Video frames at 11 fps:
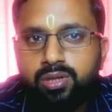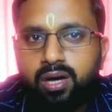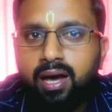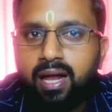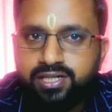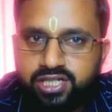to the
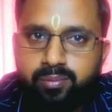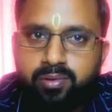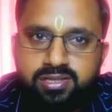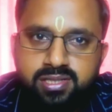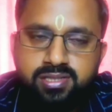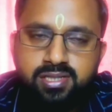
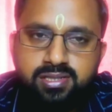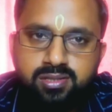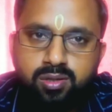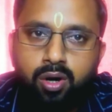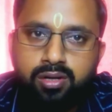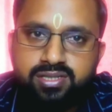Alzheimer's
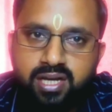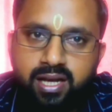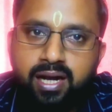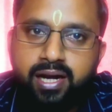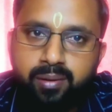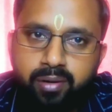disease or
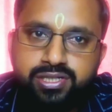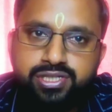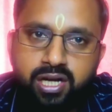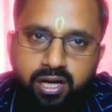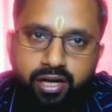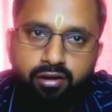senile
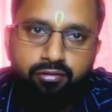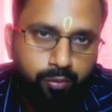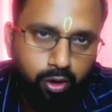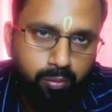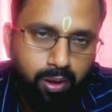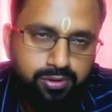dementia kind
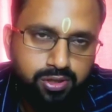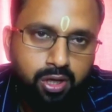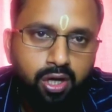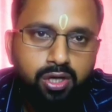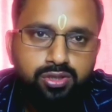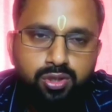of
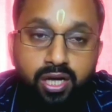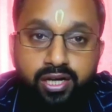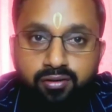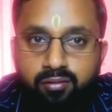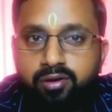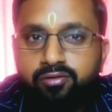problems. So
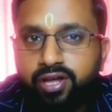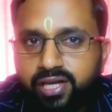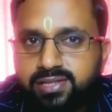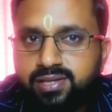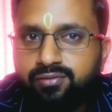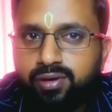that will be
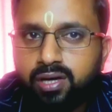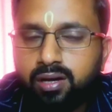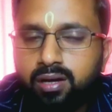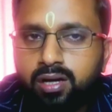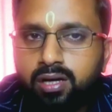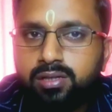very
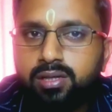severe.